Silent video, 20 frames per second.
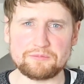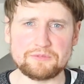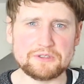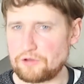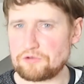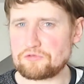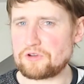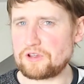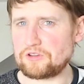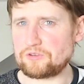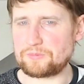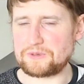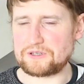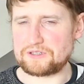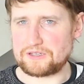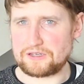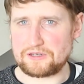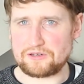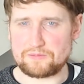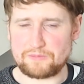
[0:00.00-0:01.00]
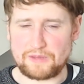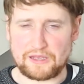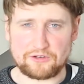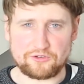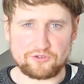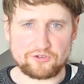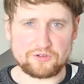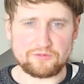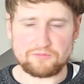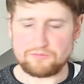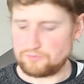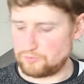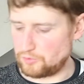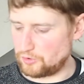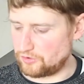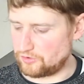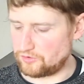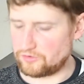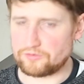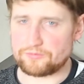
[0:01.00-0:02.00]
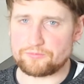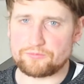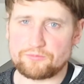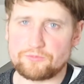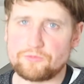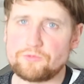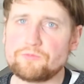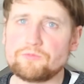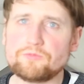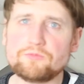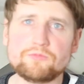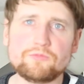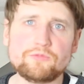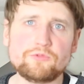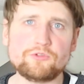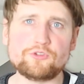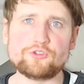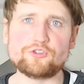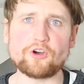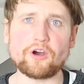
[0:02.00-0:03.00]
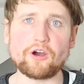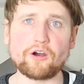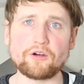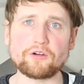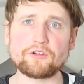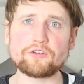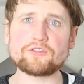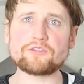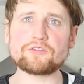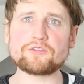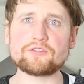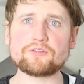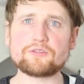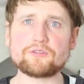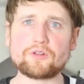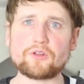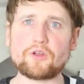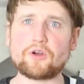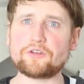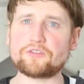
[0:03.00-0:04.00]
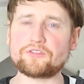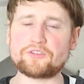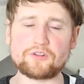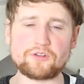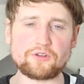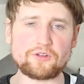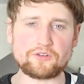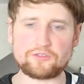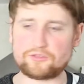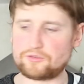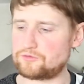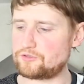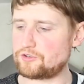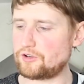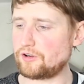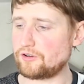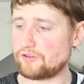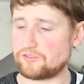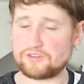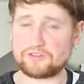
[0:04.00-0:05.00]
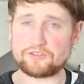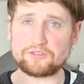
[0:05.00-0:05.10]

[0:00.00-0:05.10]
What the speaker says: What this recipe didn't mention was jars, lots and lots of jars.